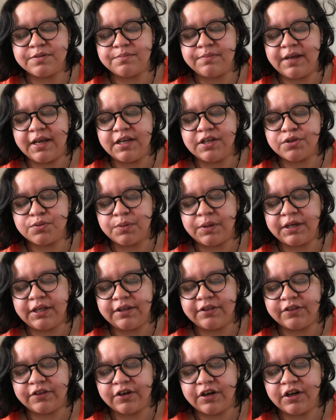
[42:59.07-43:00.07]
May
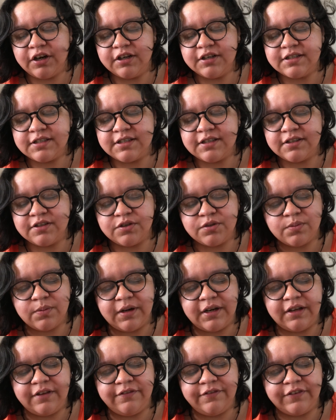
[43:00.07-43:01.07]
23rd to the
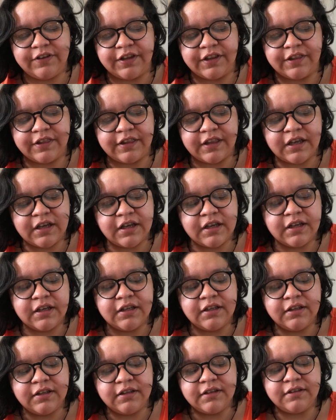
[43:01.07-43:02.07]
25th.
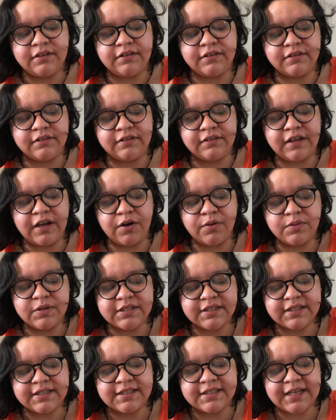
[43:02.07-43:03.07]
There was
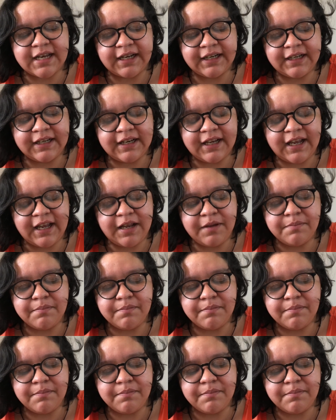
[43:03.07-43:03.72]
a Tekken 8